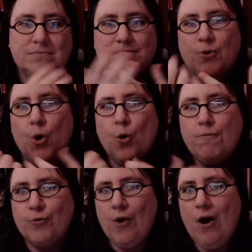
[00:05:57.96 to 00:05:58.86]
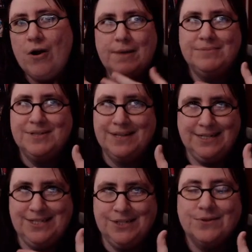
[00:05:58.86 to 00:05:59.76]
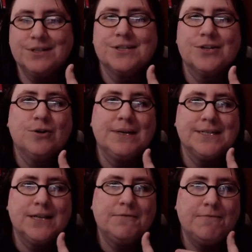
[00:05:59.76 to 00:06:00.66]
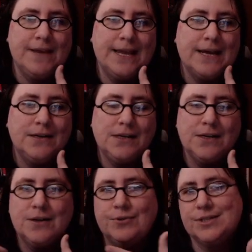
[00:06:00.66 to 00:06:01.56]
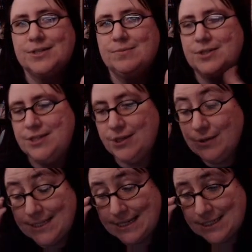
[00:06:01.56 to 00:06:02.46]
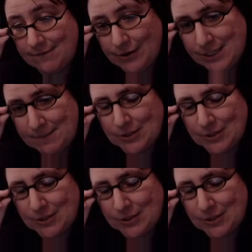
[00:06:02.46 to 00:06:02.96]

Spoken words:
overall, I still consider myself a fan. This series has a very special